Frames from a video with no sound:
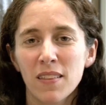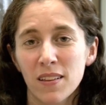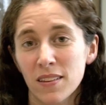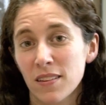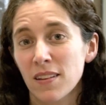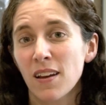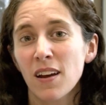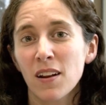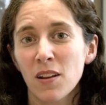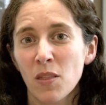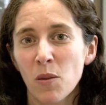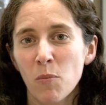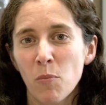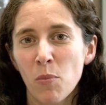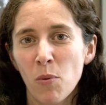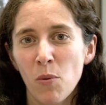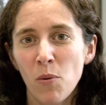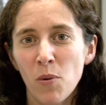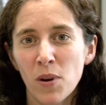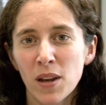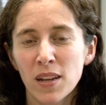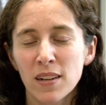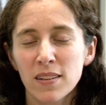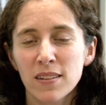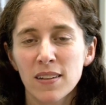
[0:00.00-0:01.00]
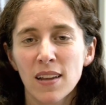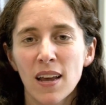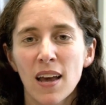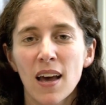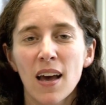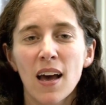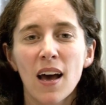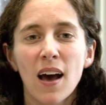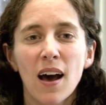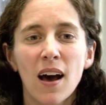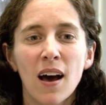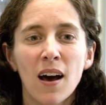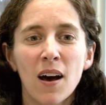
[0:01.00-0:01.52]
That's kind of the point.
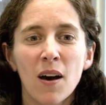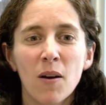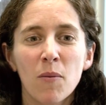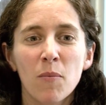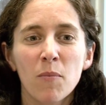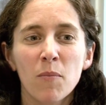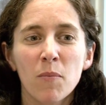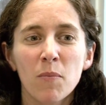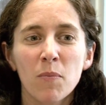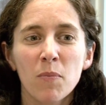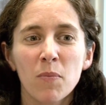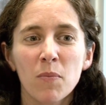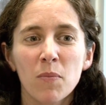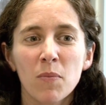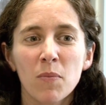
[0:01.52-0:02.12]
Um,